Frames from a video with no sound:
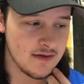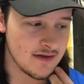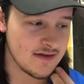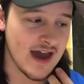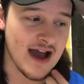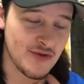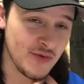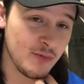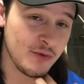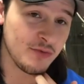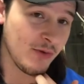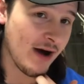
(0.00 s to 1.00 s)
Saskatchewan
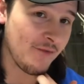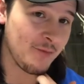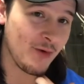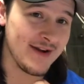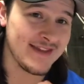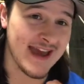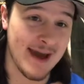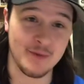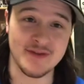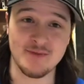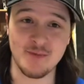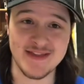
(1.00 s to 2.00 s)
with twelve points,
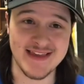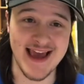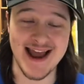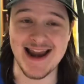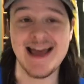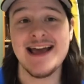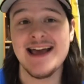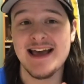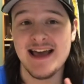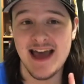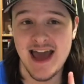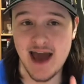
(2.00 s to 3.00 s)
Hamilton with ten.
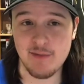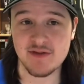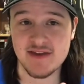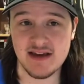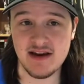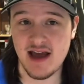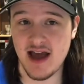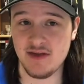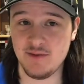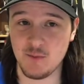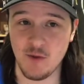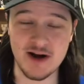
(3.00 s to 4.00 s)
Hamilton
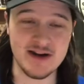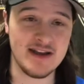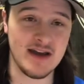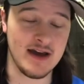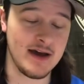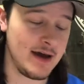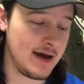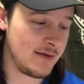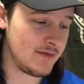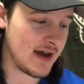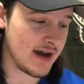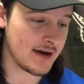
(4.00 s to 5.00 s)
has one, uh,
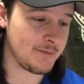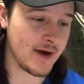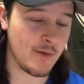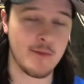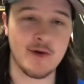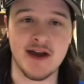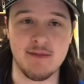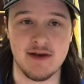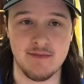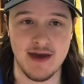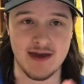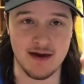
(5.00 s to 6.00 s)
they got to play one more game
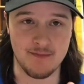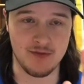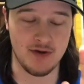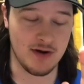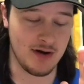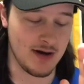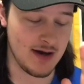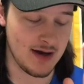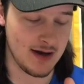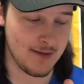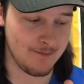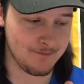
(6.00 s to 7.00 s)
to make up their
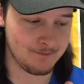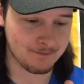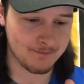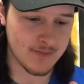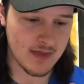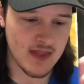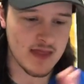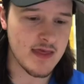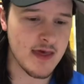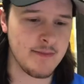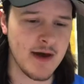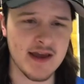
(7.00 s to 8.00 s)
um,
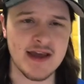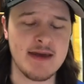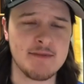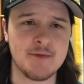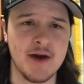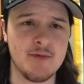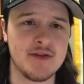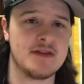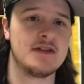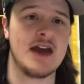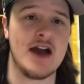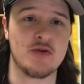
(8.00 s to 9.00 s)
amount of games played with
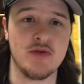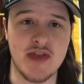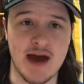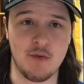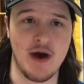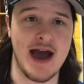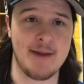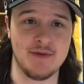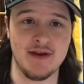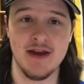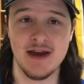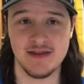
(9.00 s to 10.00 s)
Saskatchewan. That will
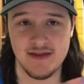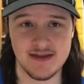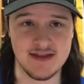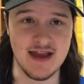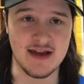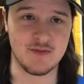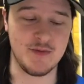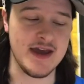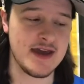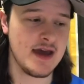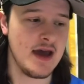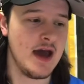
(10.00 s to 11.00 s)
happen this next
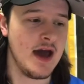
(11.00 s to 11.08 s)
week.